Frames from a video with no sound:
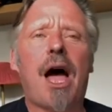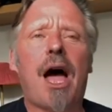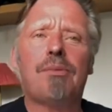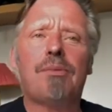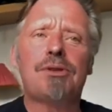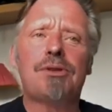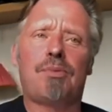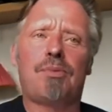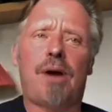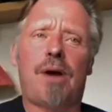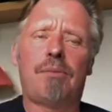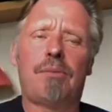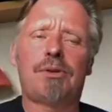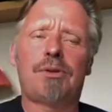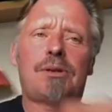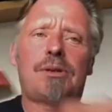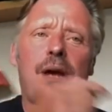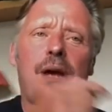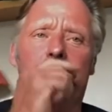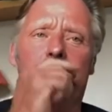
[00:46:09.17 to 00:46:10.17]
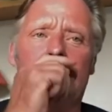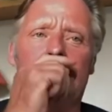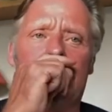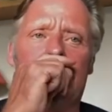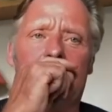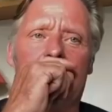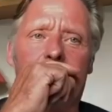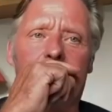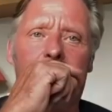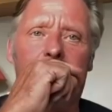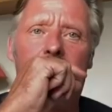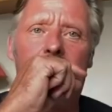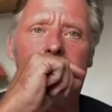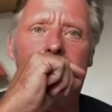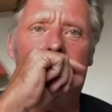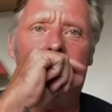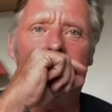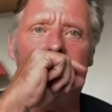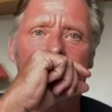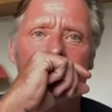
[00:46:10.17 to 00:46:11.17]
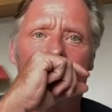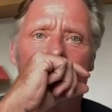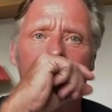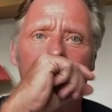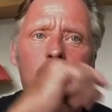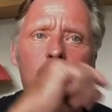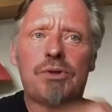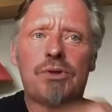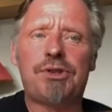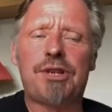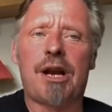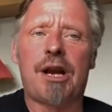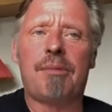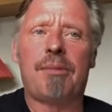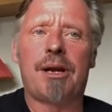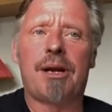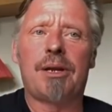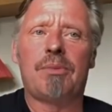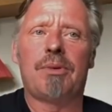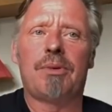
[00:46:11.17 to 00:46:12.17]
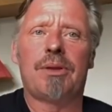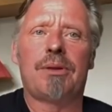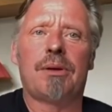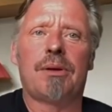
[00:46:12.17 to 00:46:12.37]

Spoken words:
was at an awards ceremony